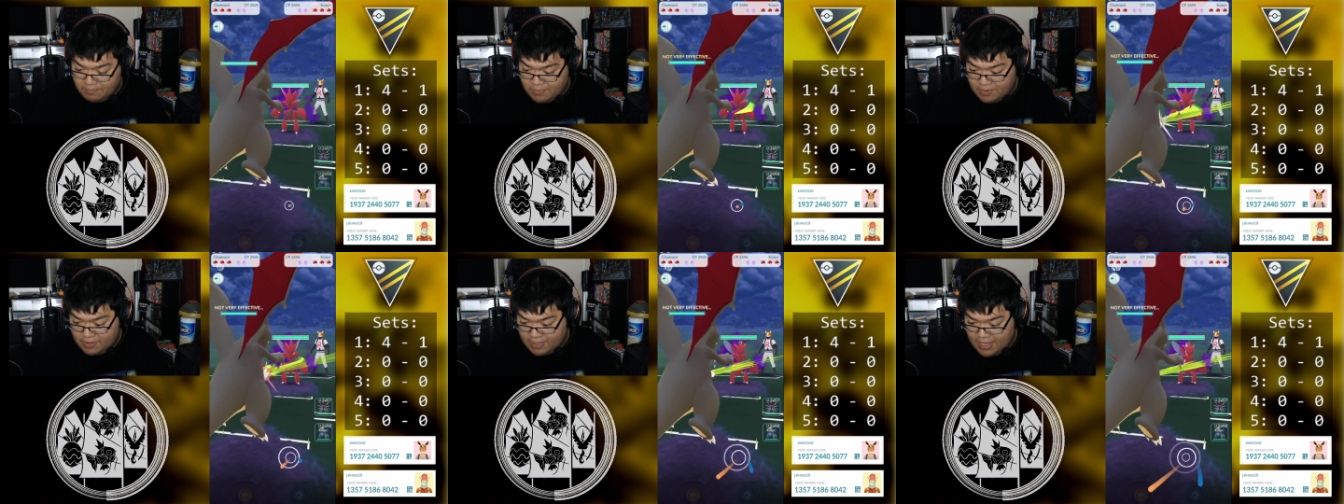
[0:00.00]

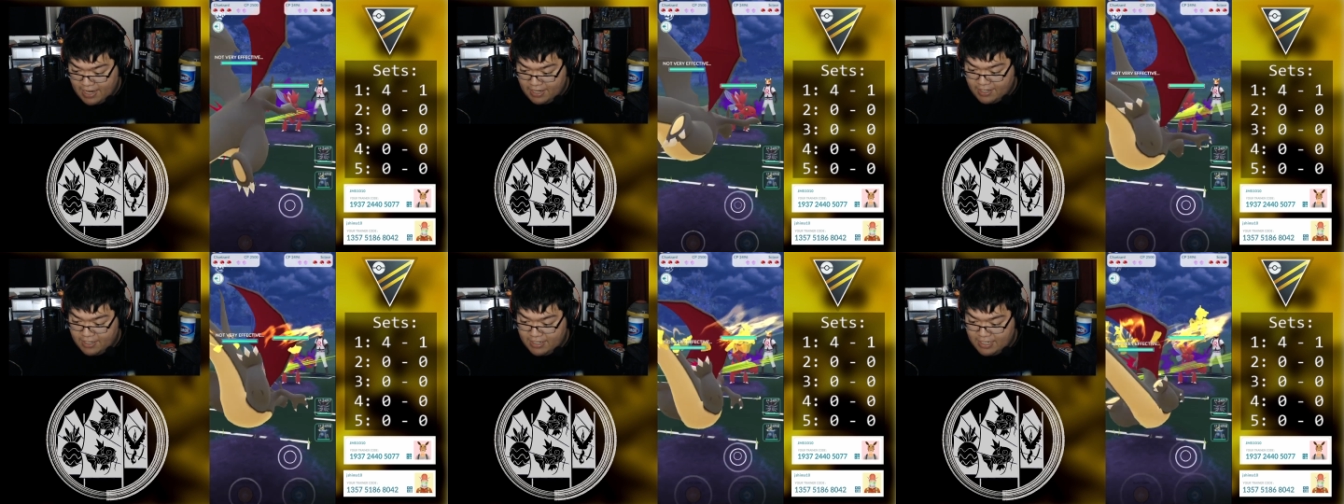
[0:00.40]

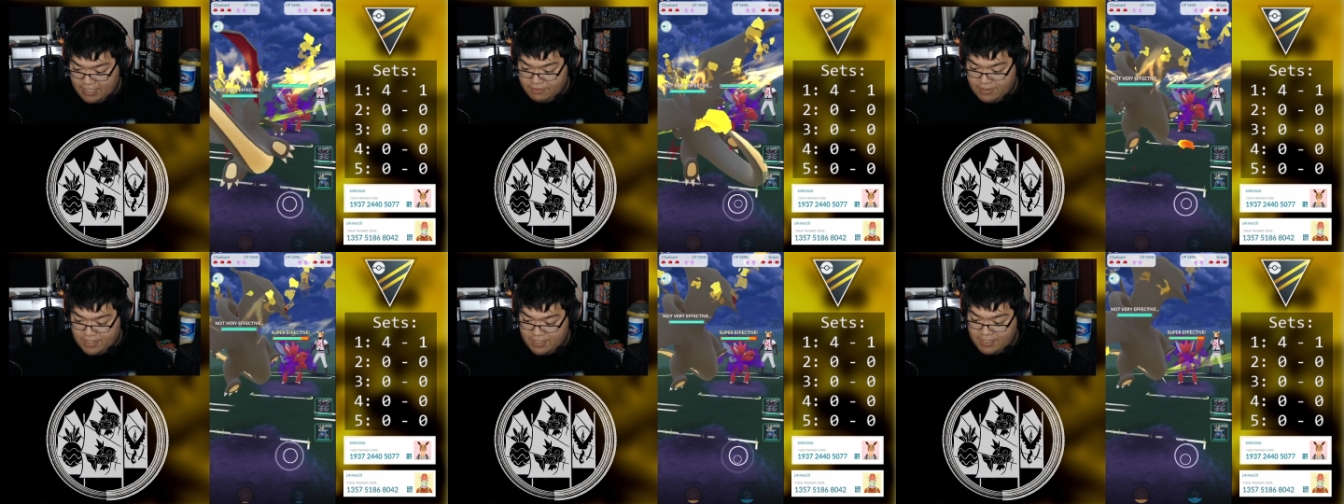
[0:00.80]
Thank
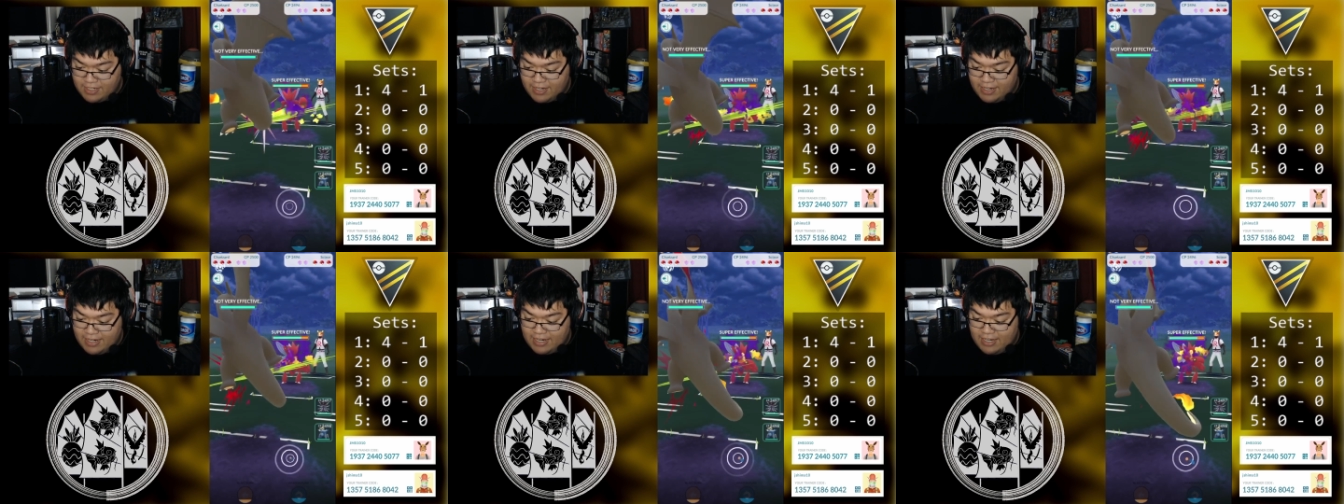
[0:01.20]
goodness we're
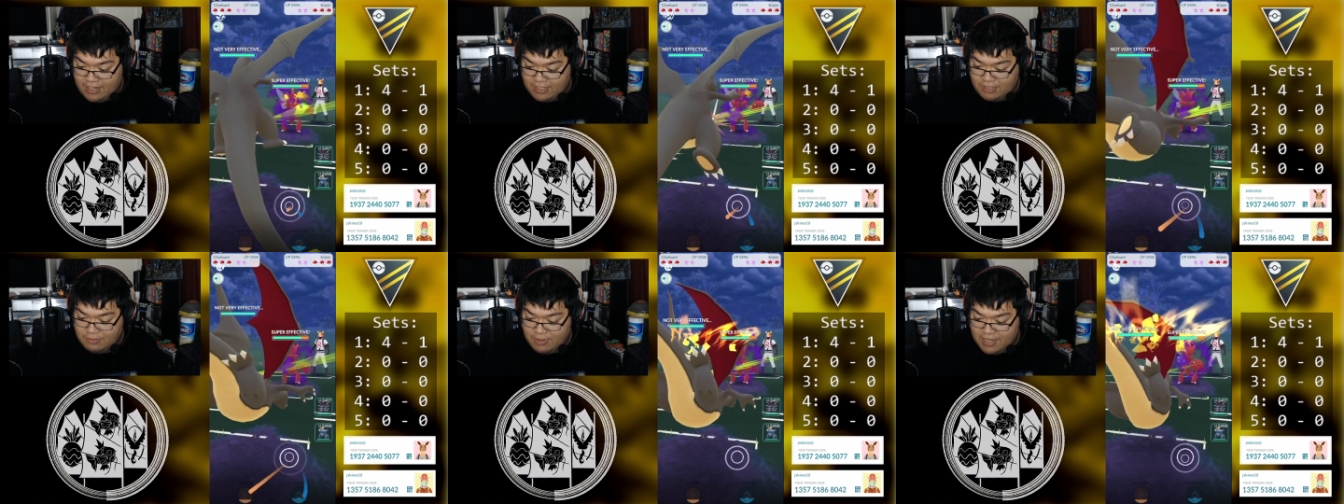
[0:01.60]
starting
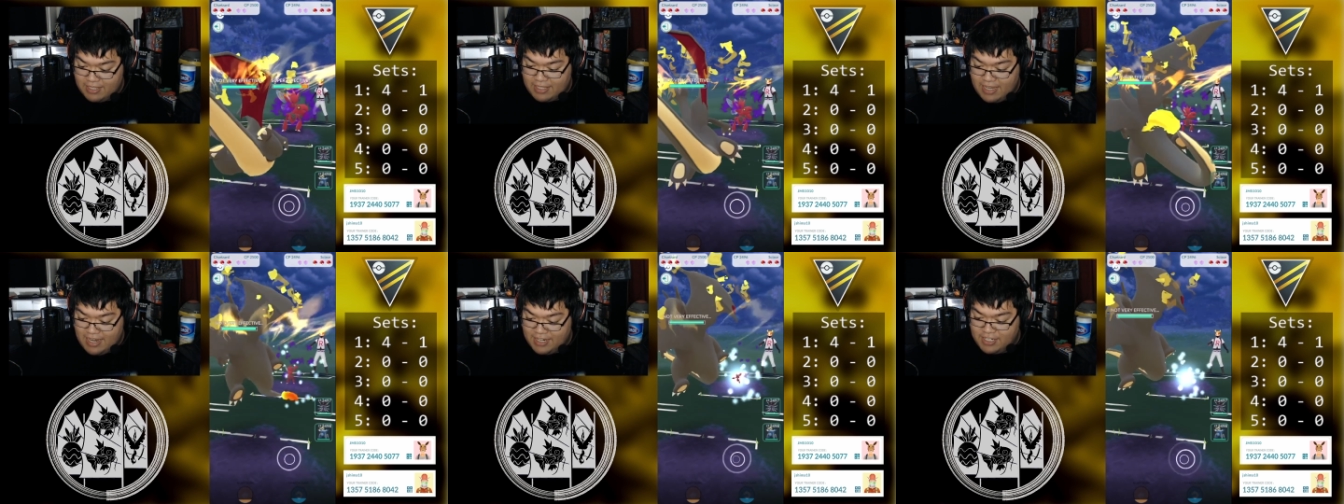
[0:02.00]
out
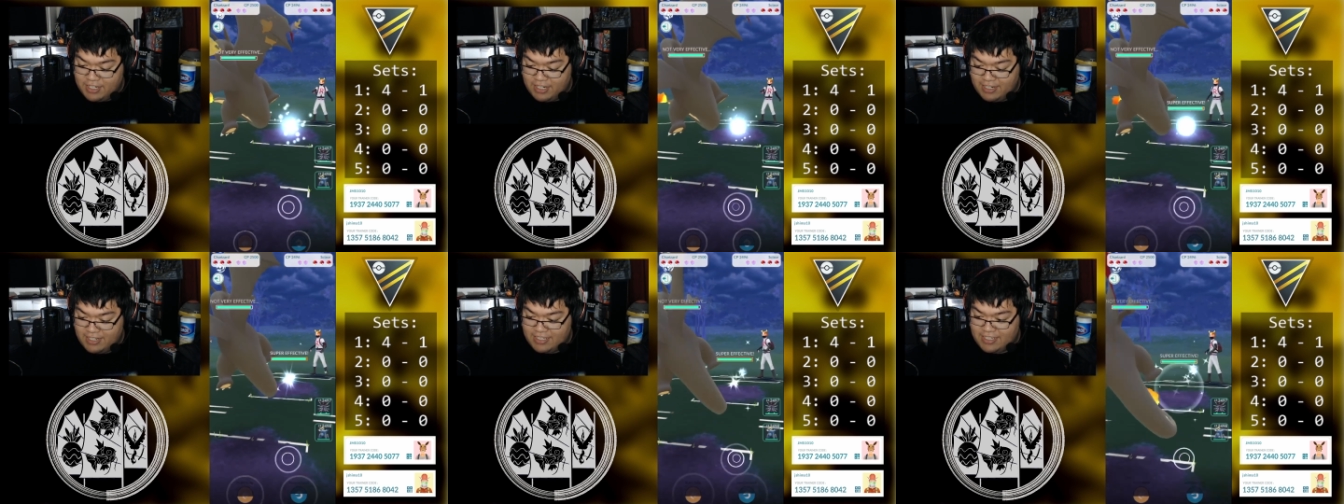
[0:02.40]
with a
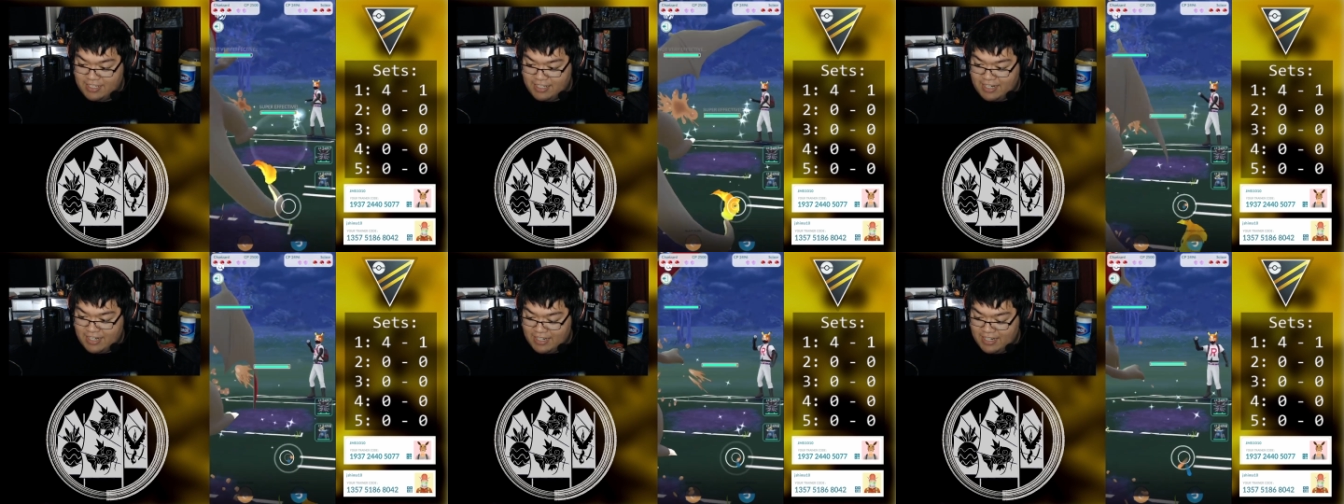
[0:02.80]

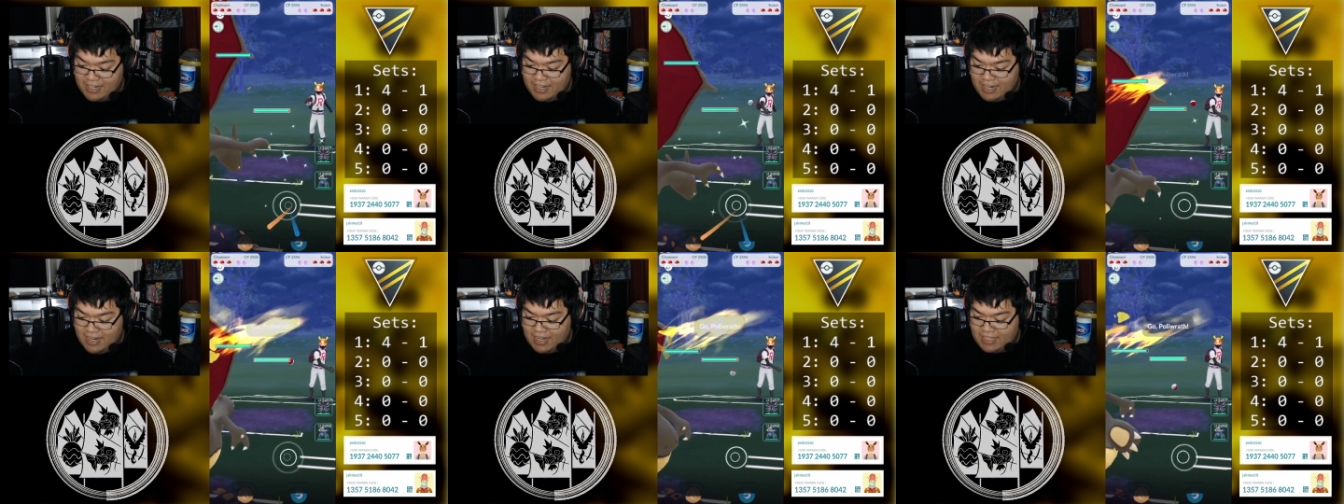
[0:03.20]
Charizard
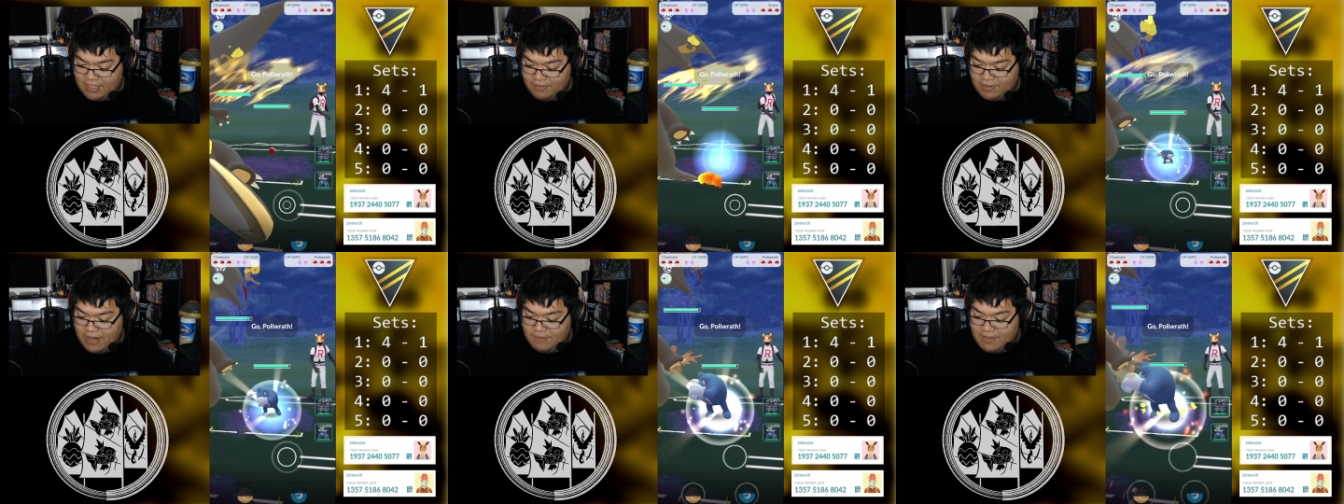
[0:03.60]
at the
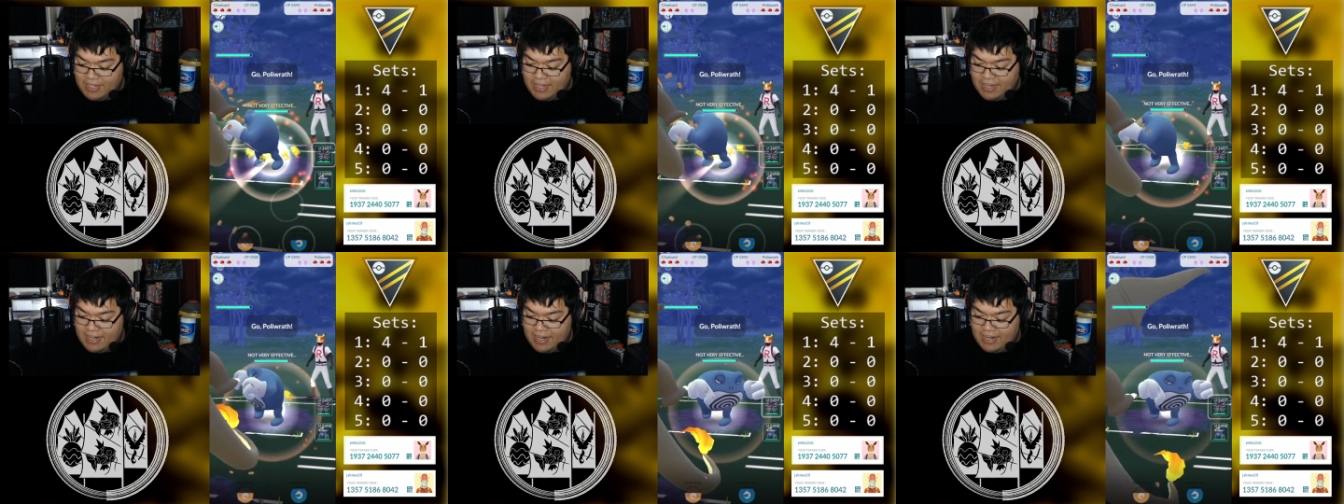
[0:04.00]
very
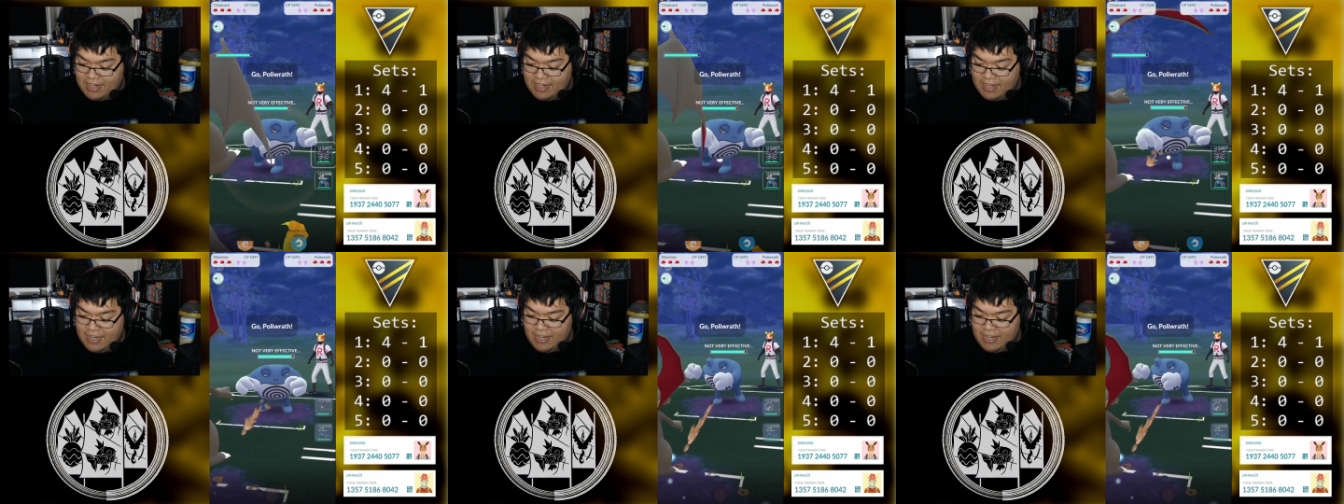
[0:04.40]
beginning.